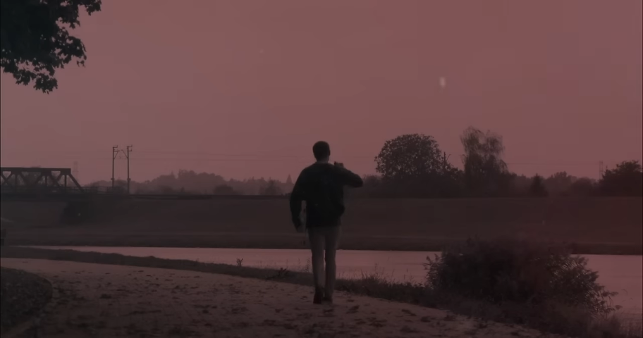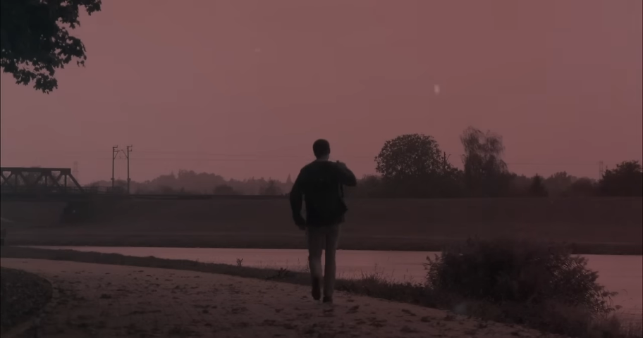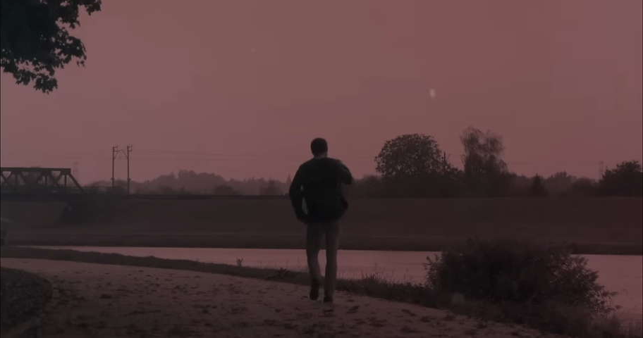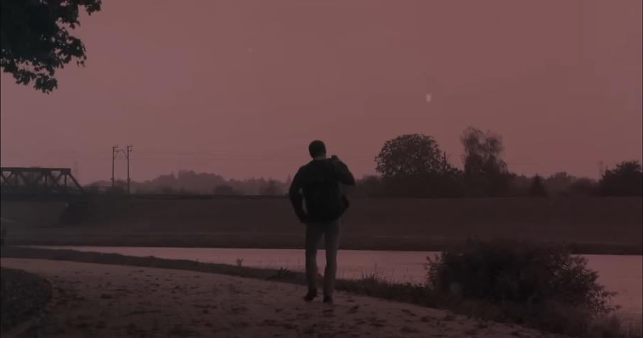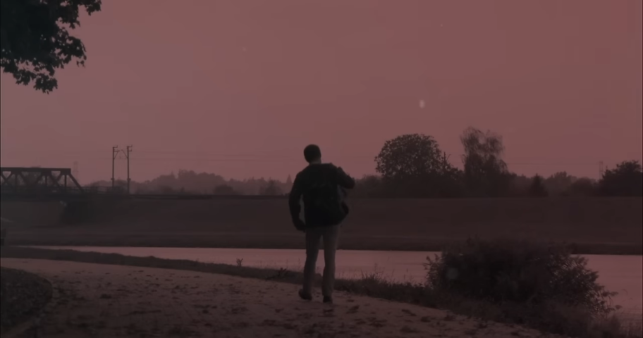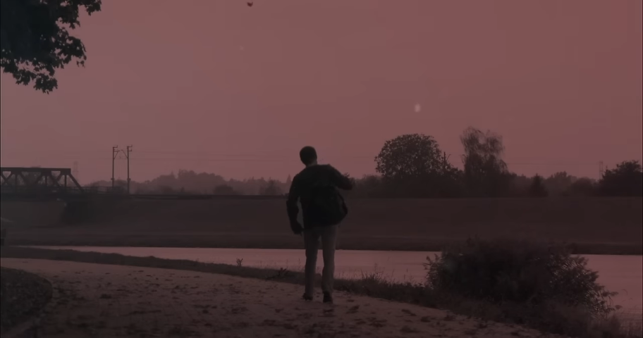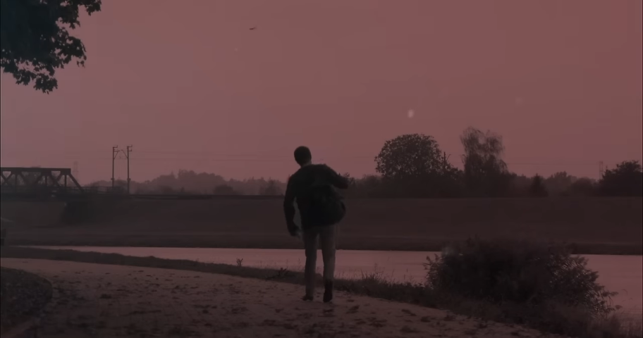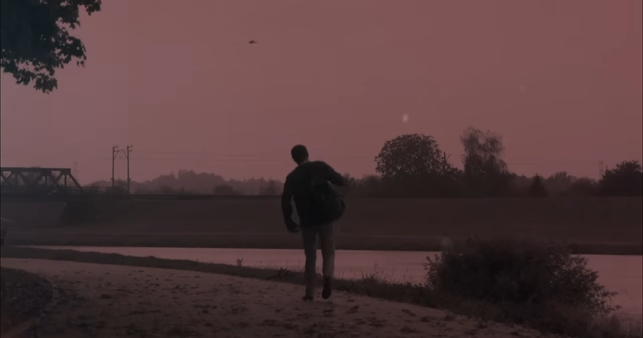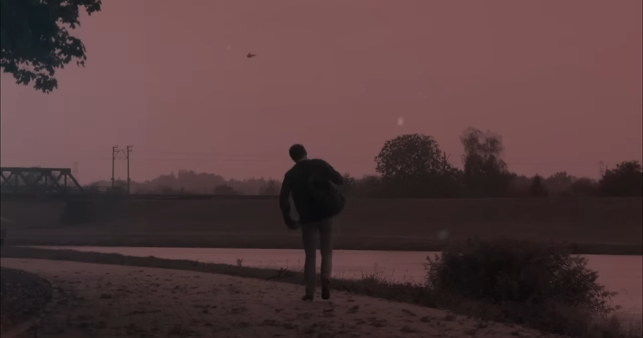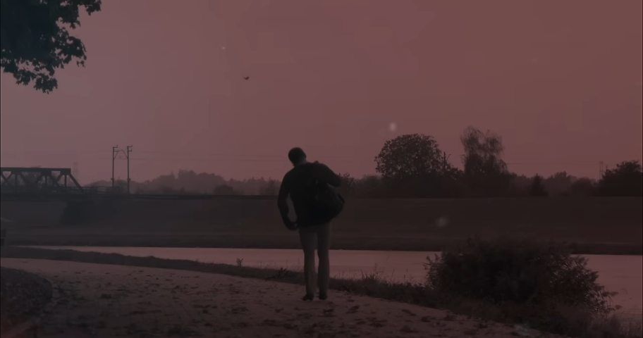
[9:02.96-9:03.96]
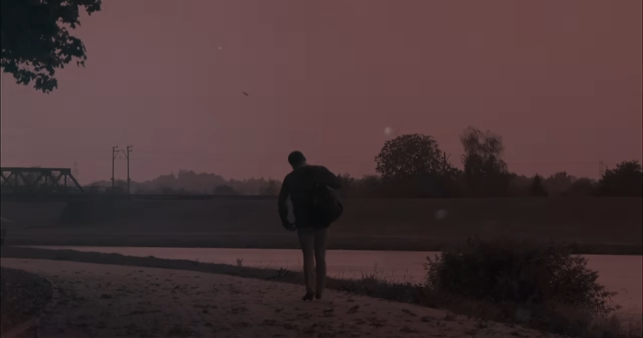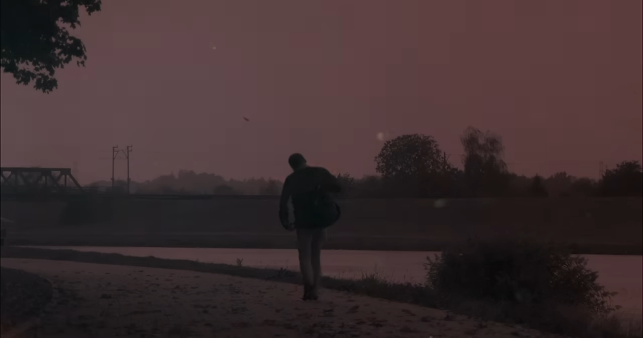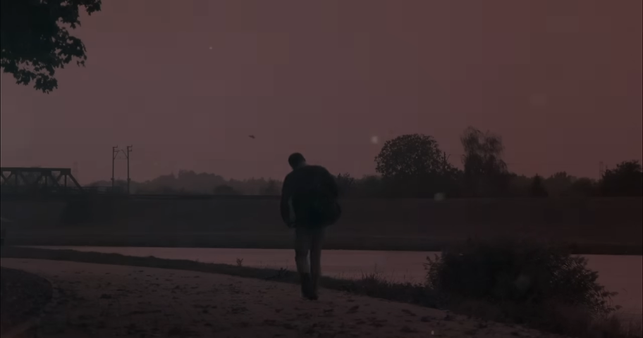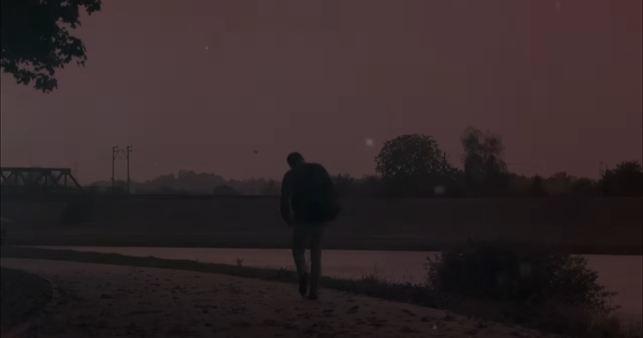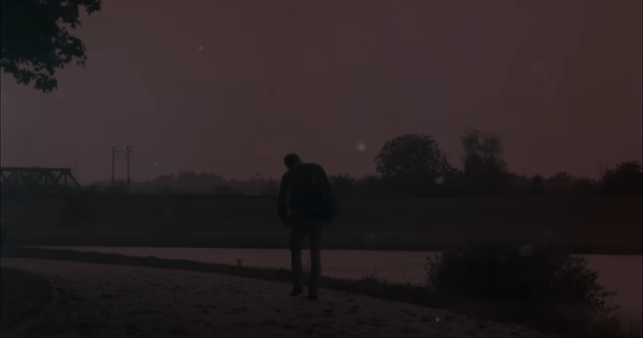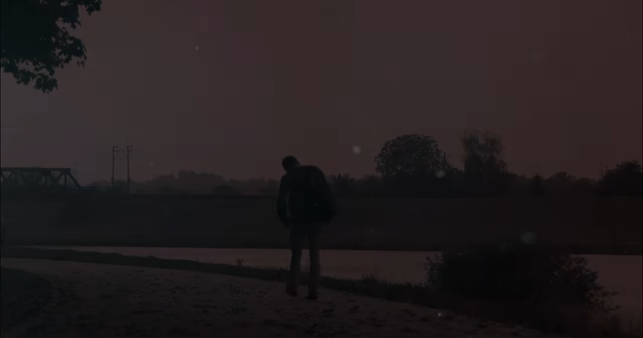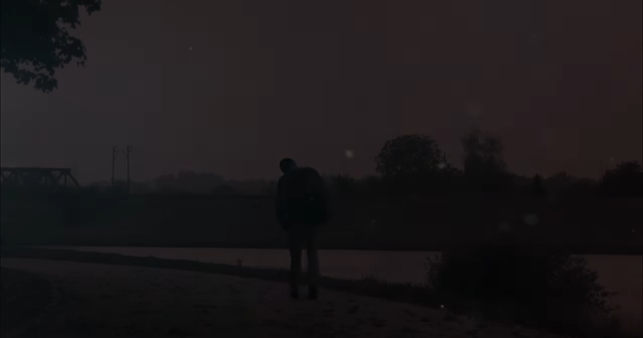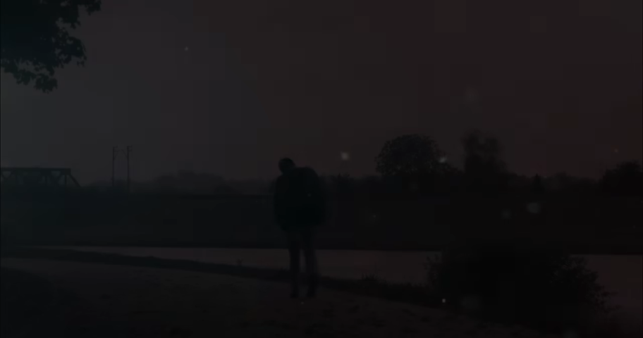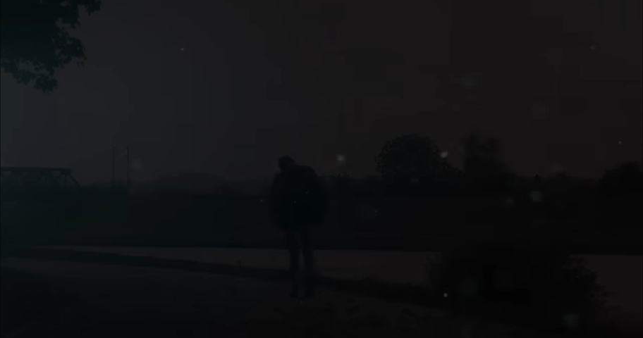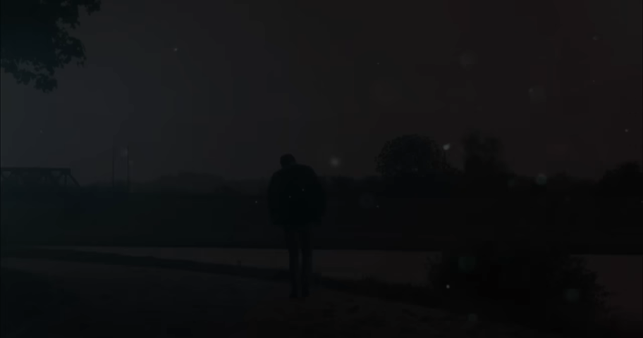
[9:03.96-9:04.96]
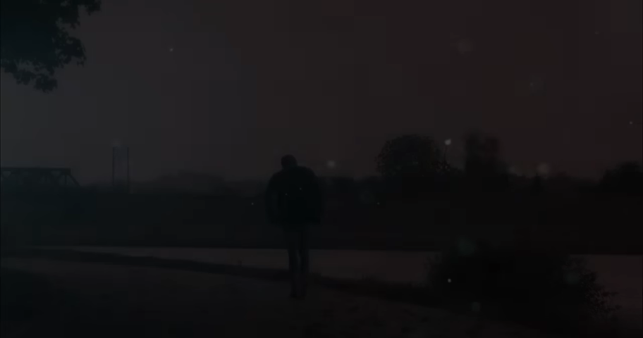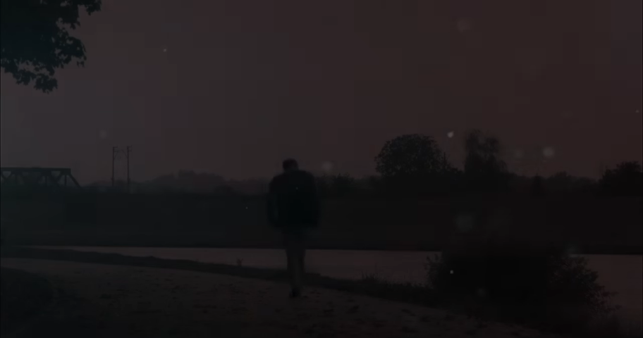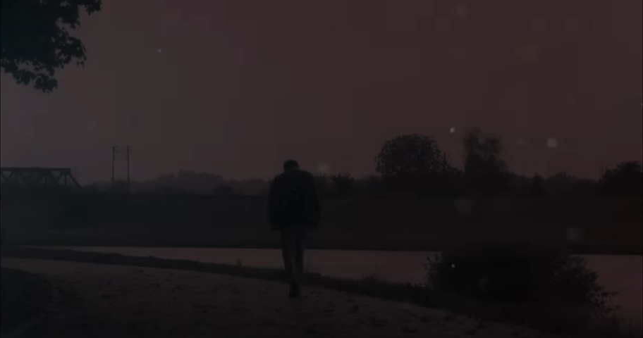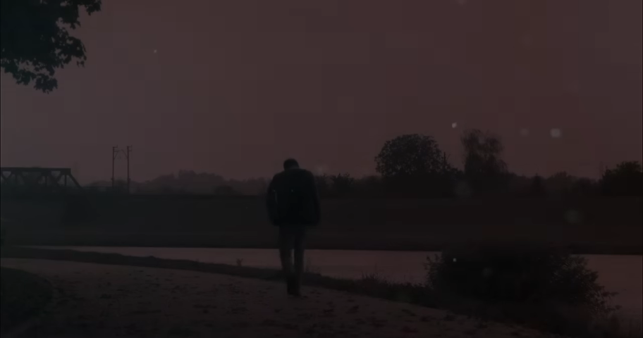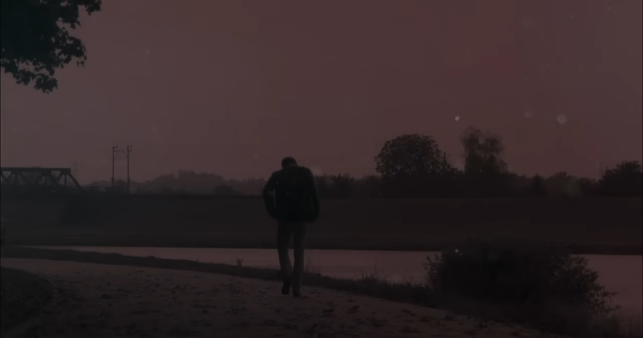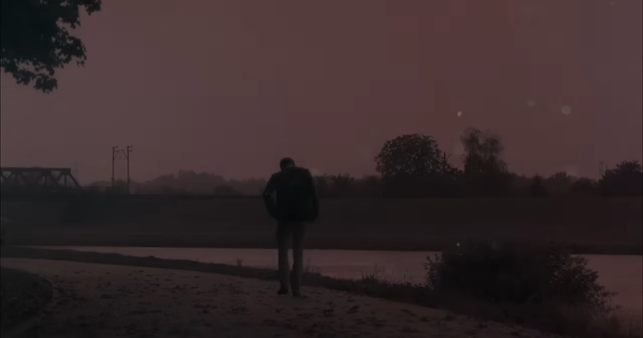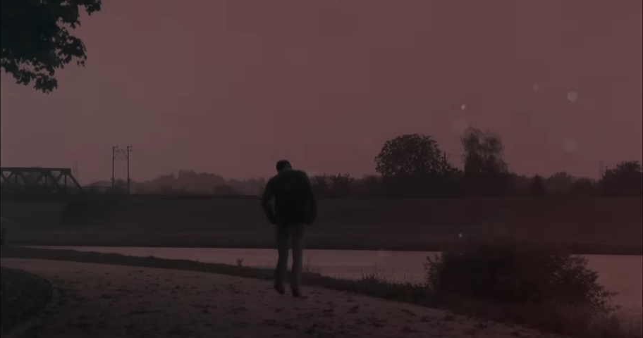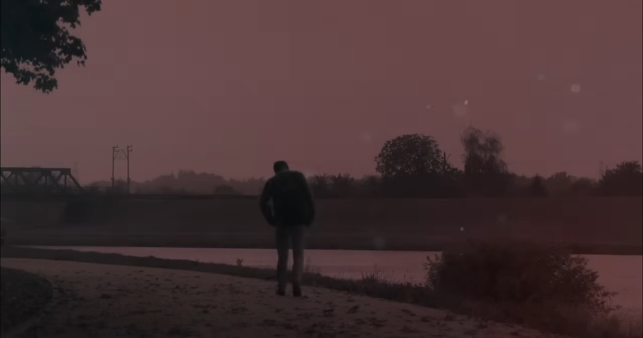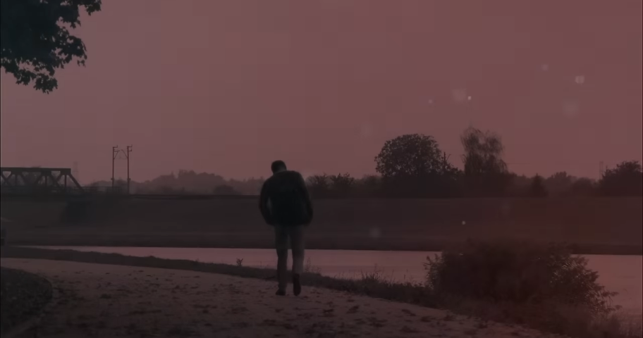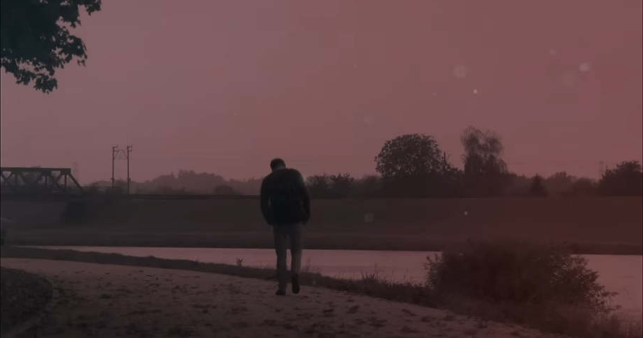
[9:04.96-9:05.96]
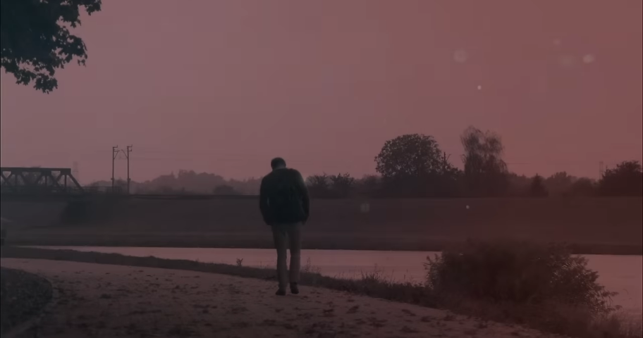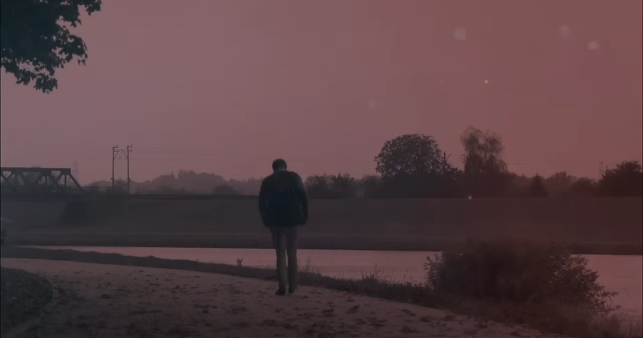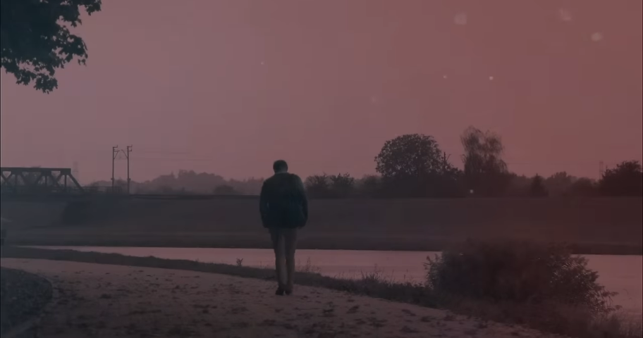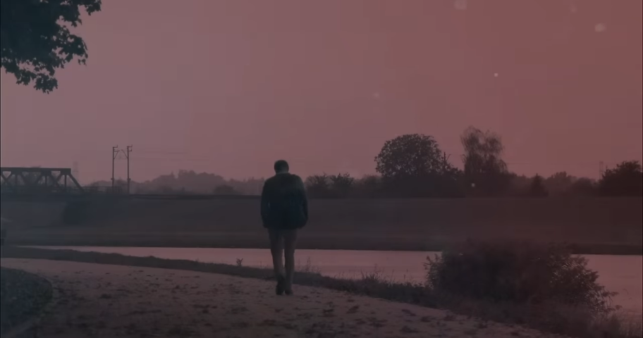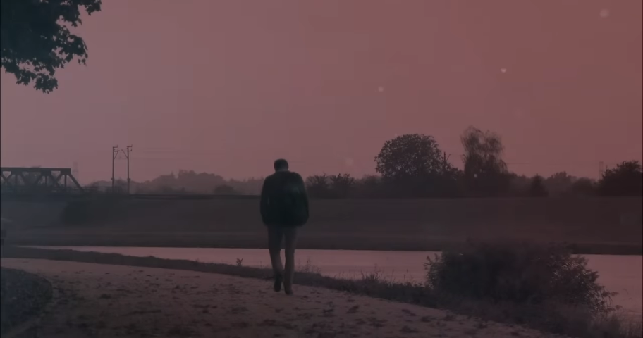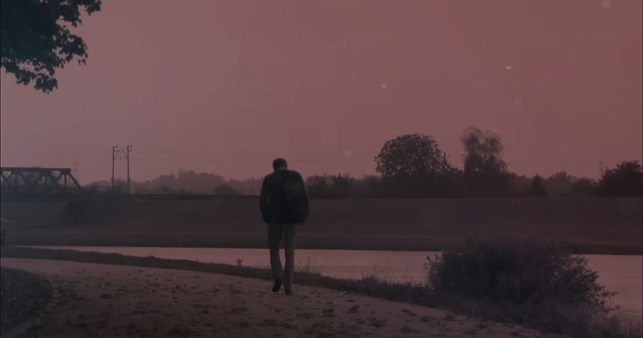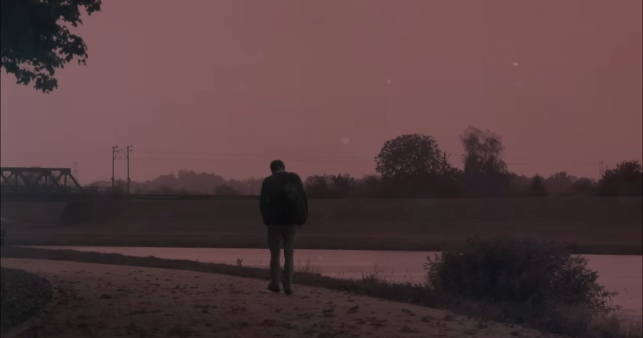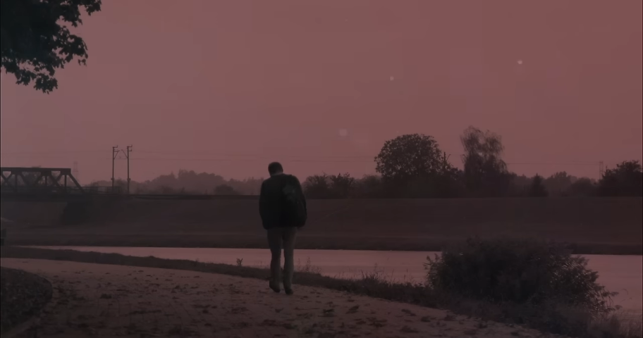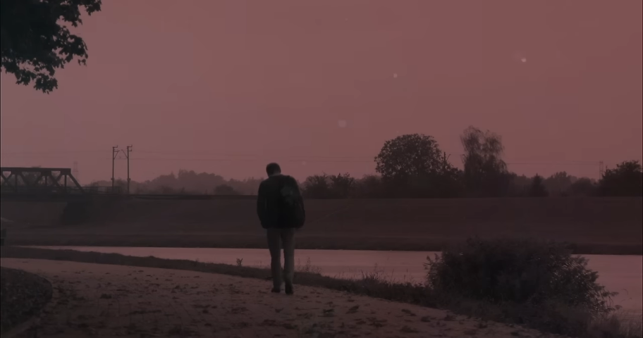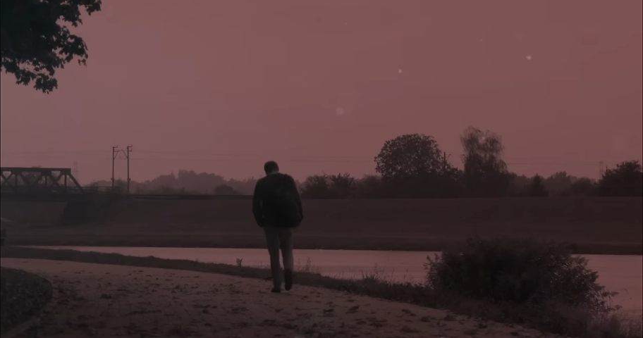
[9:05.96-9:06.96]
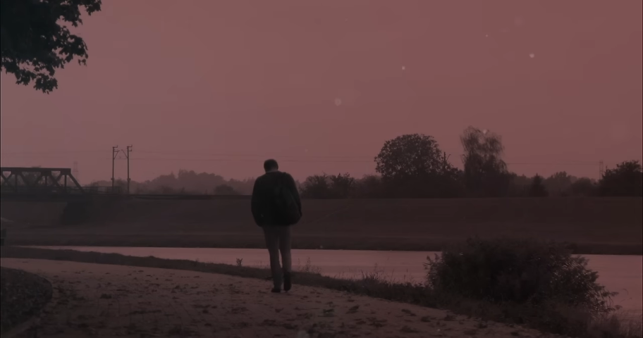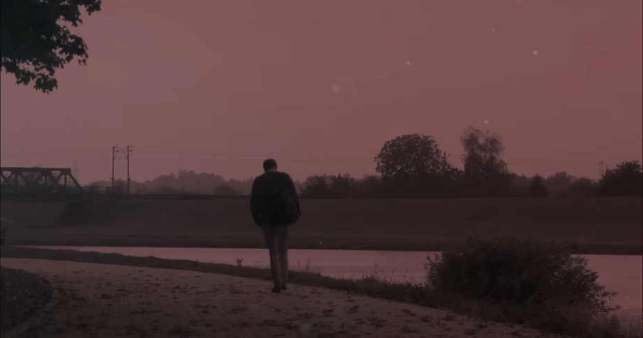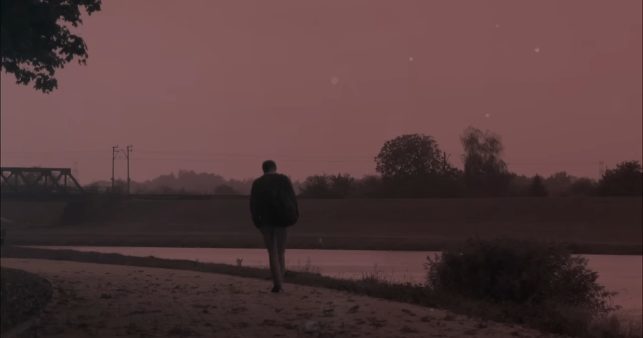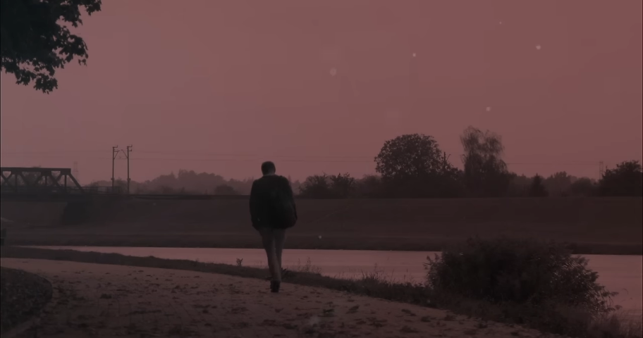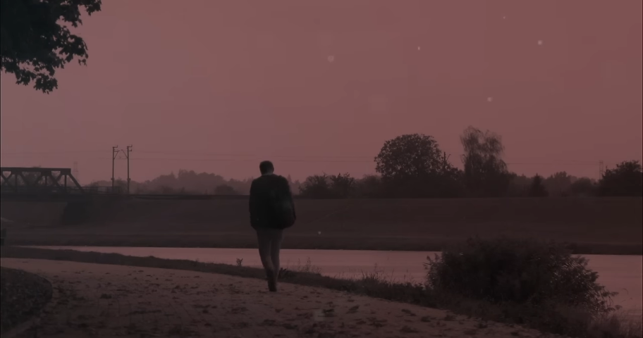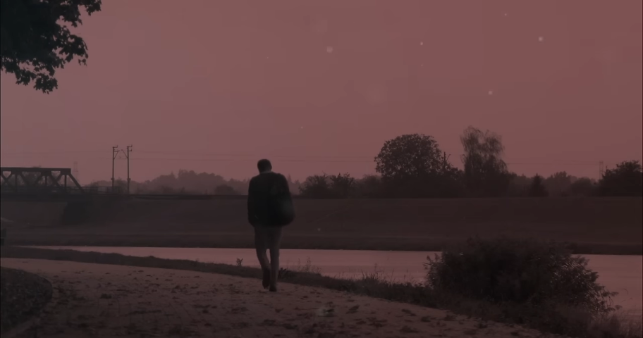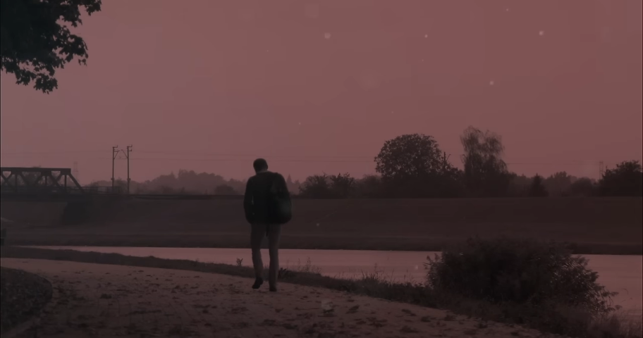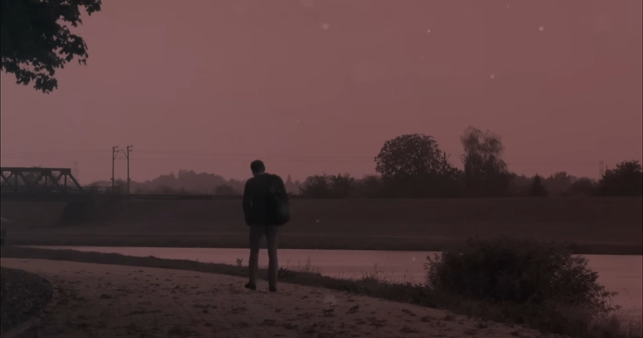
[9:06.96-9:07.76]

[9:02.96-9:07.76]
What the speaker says: No face is visible, so there are no lips to read.